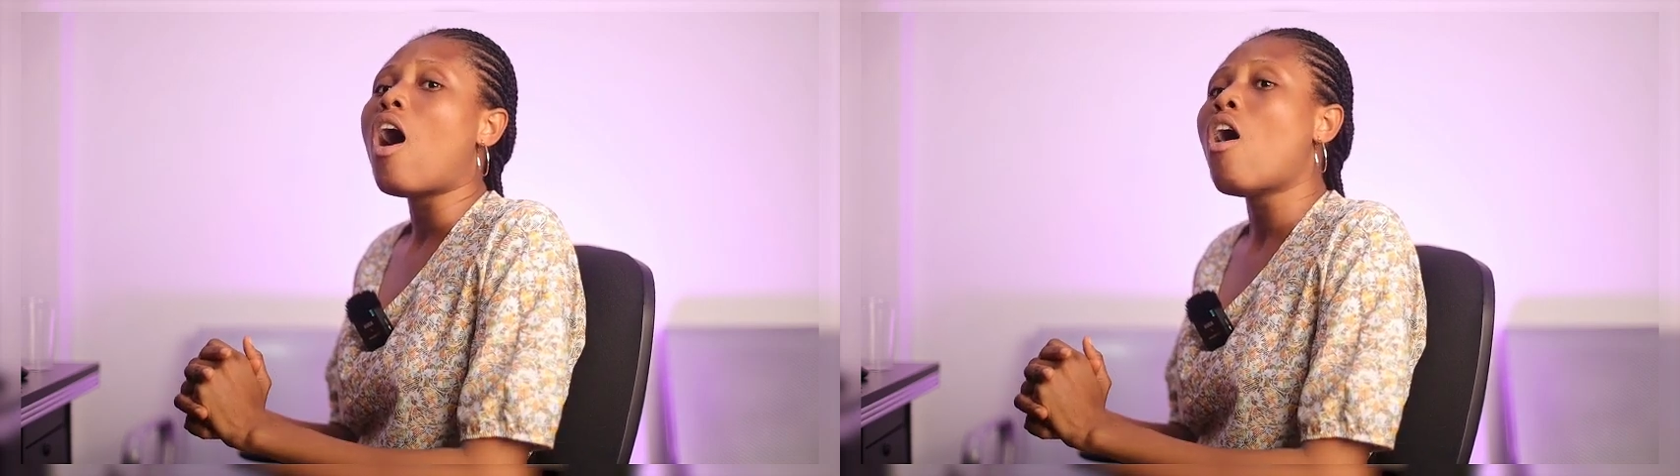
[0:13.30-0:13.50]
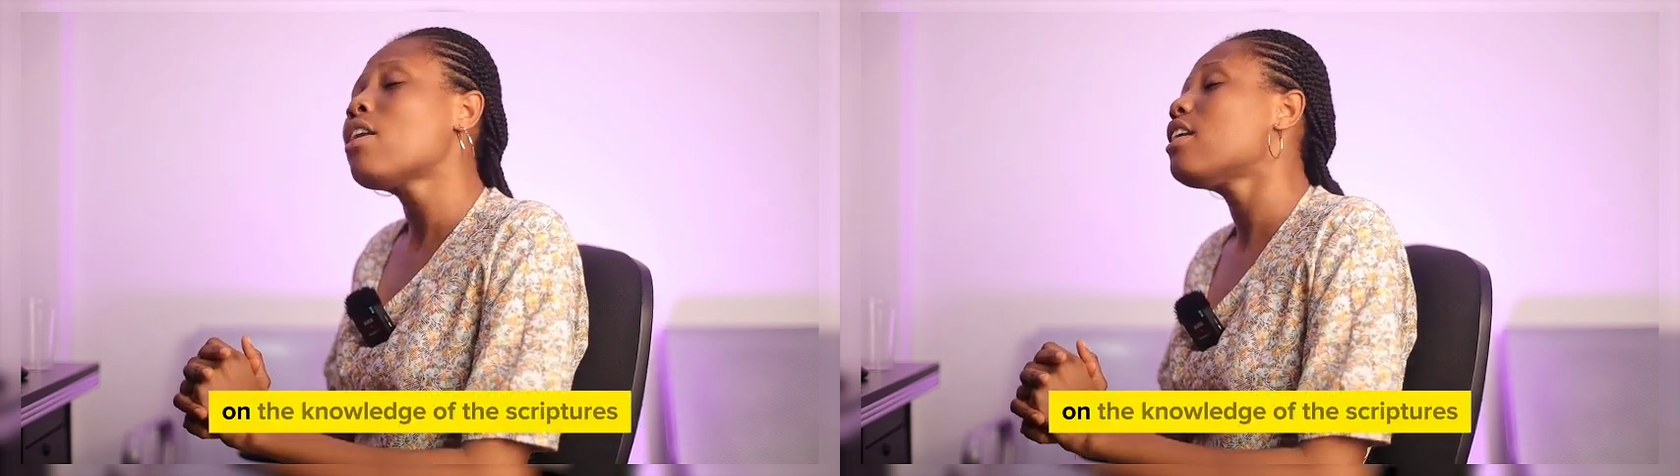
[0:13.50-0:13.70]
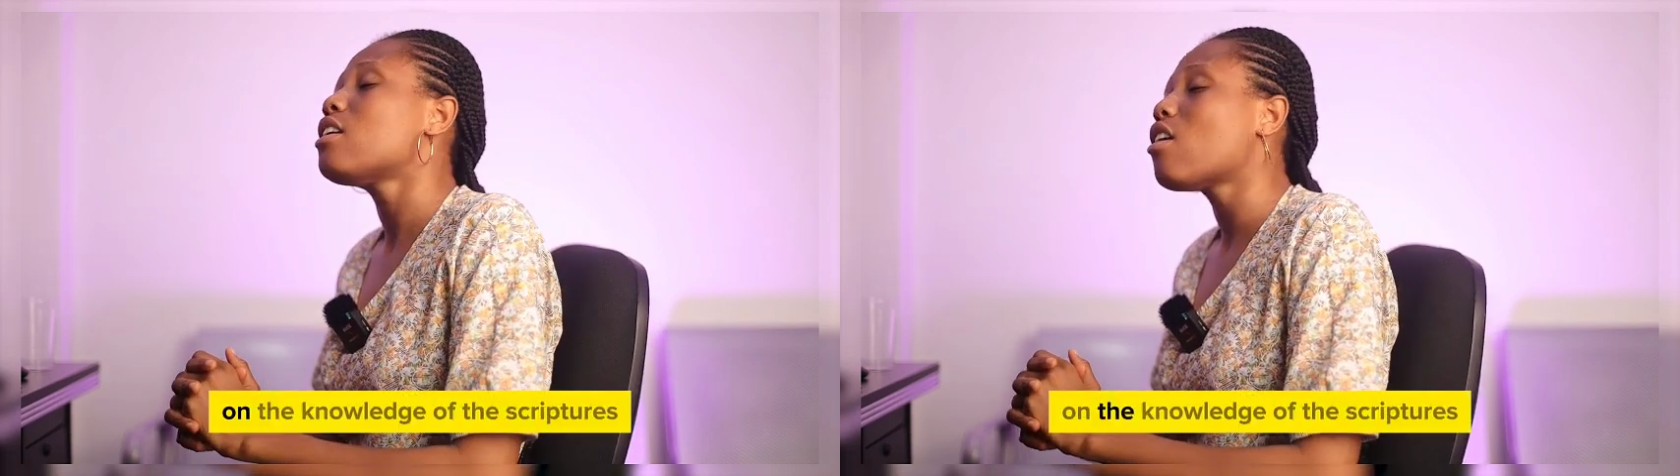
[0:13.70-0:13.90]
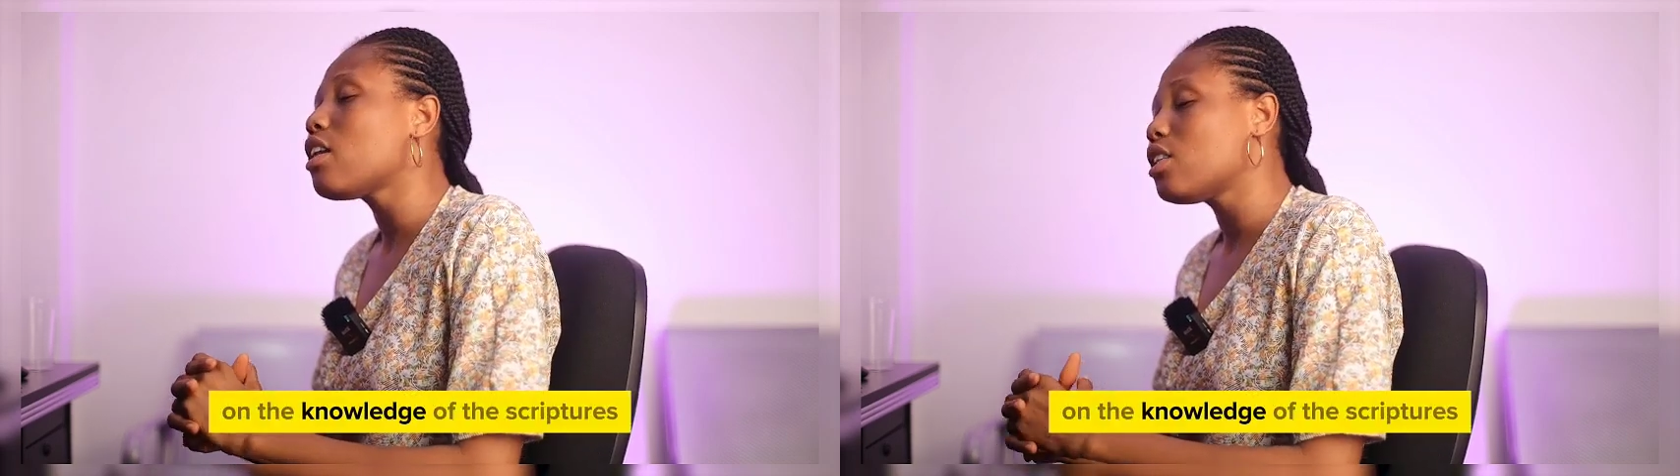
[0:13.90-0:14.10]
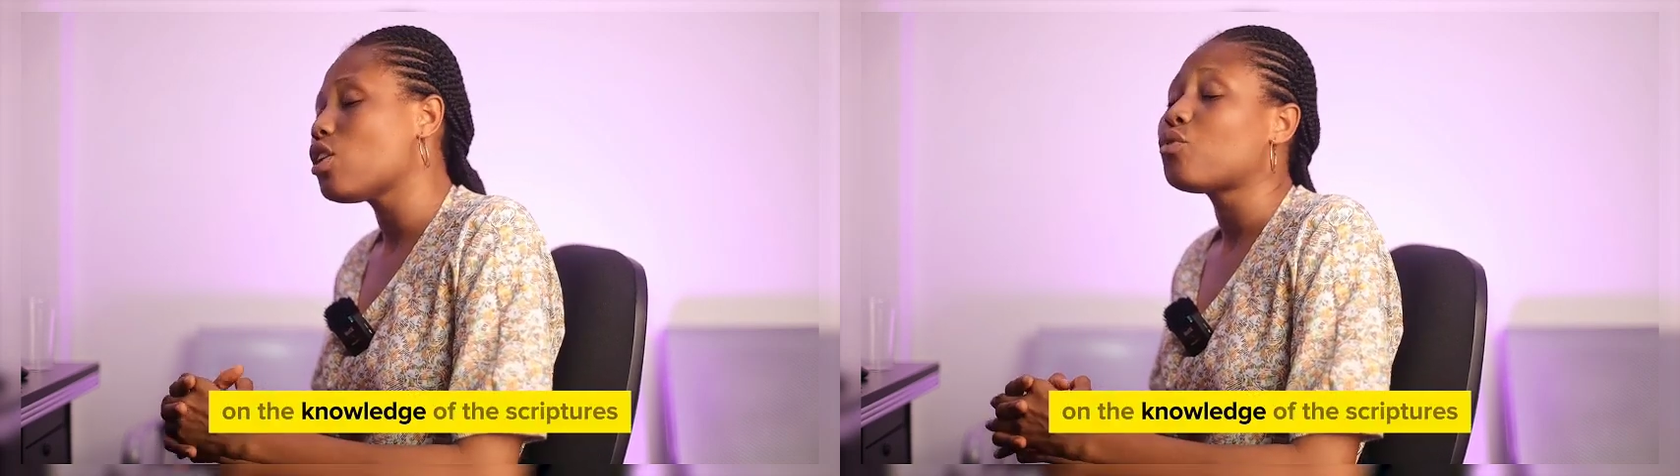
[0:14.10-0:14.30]
on the
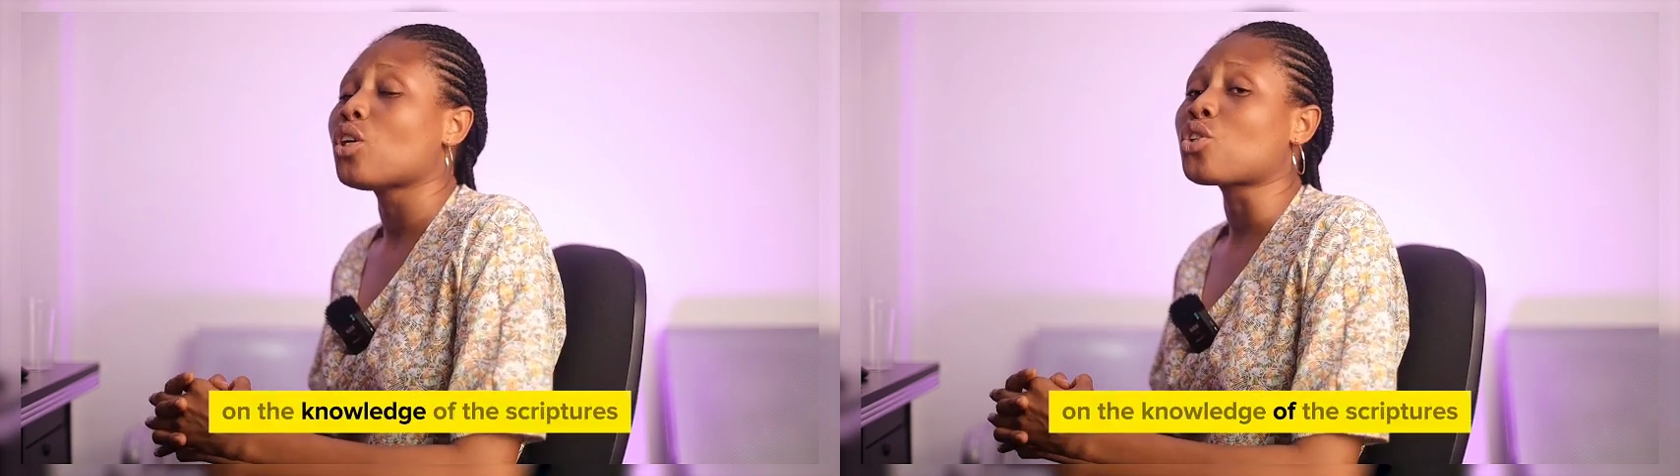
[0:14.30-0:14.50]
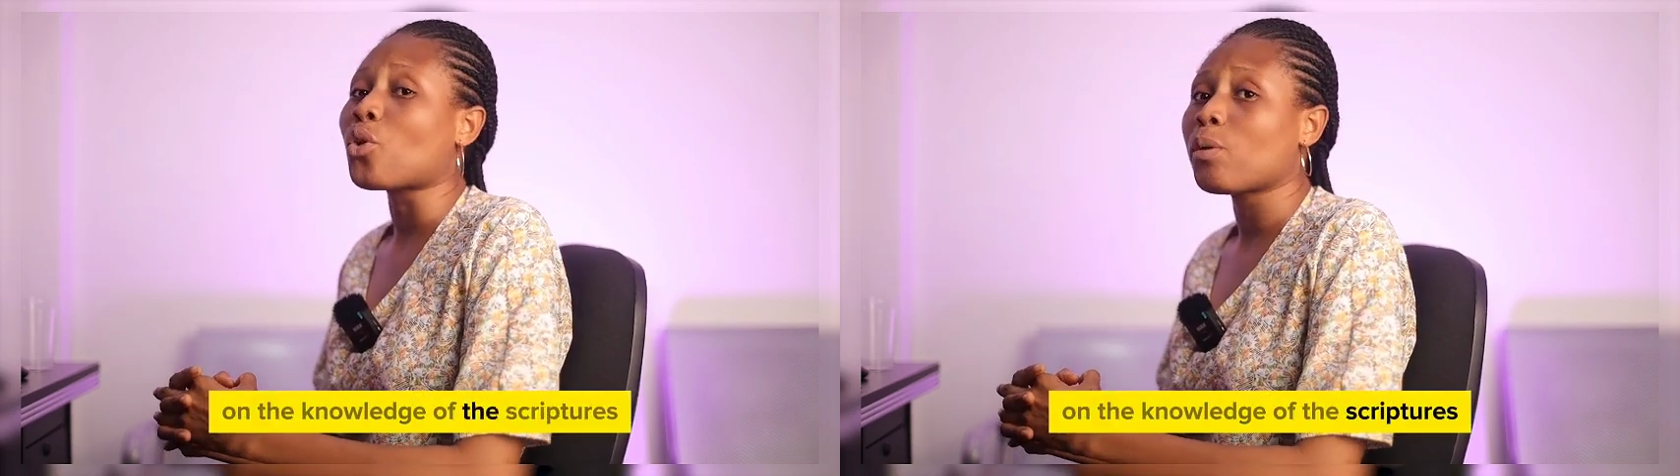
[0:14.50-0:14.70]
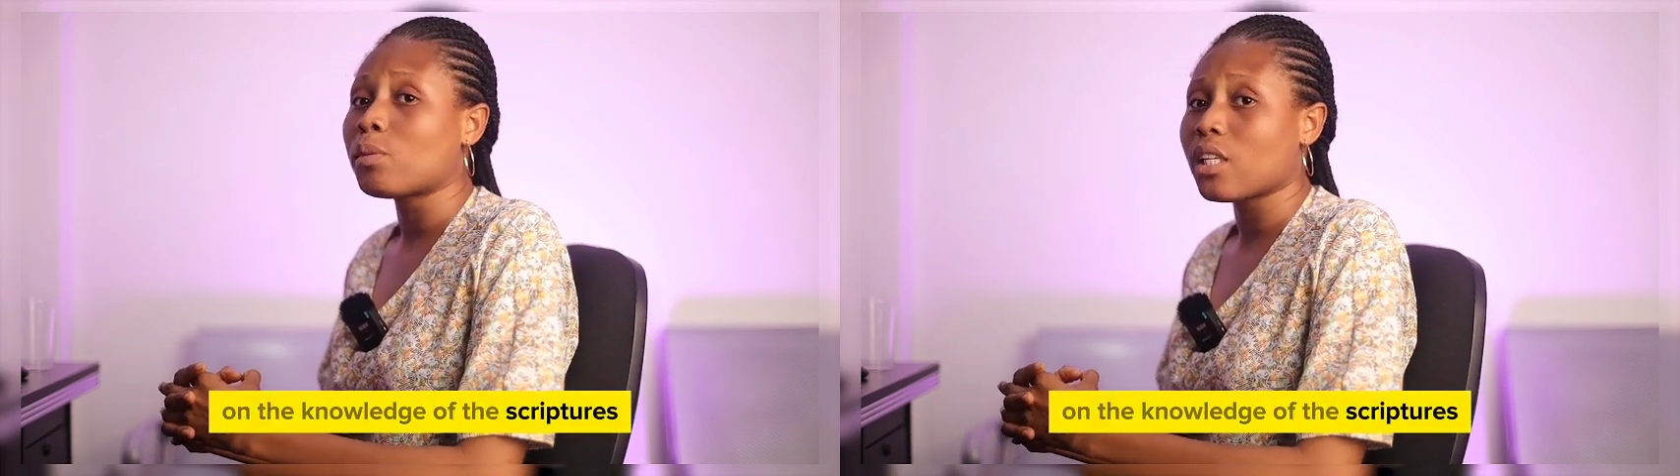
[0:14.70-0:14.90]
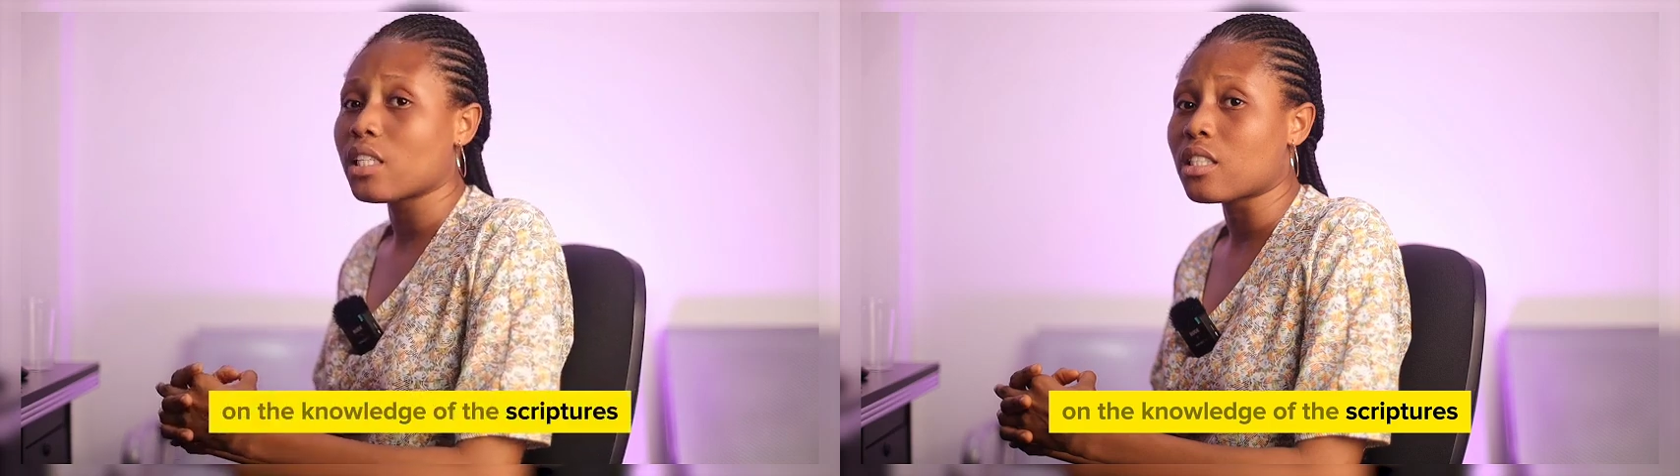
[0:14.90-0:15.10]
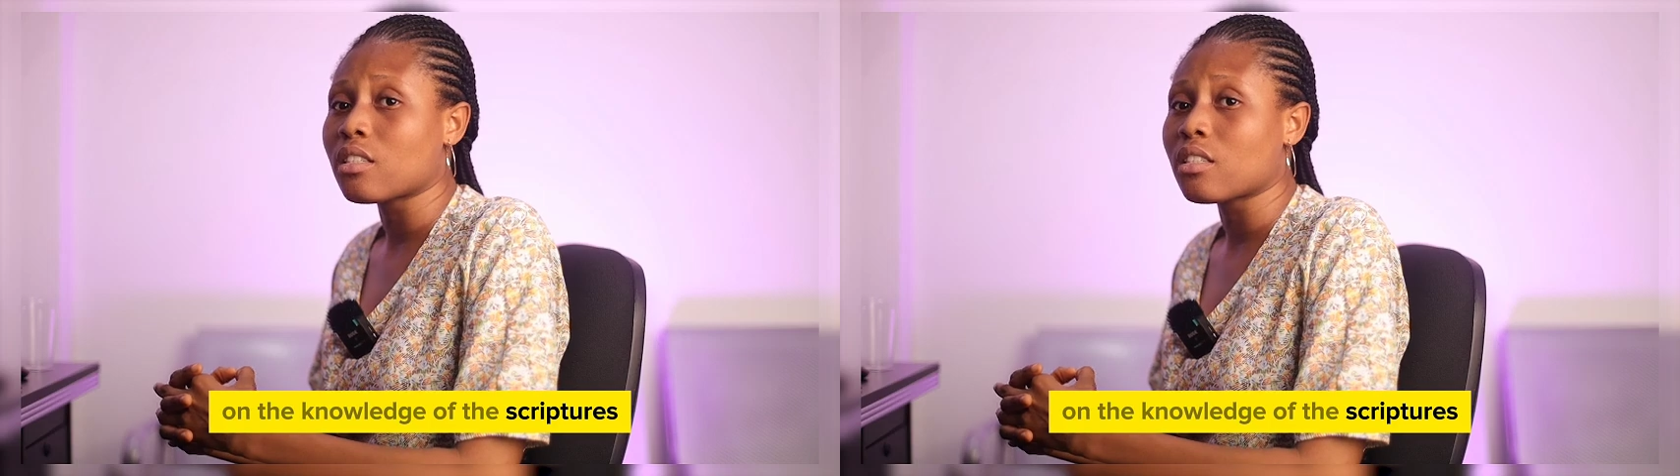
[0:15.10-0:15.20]
knowledge of the scriptures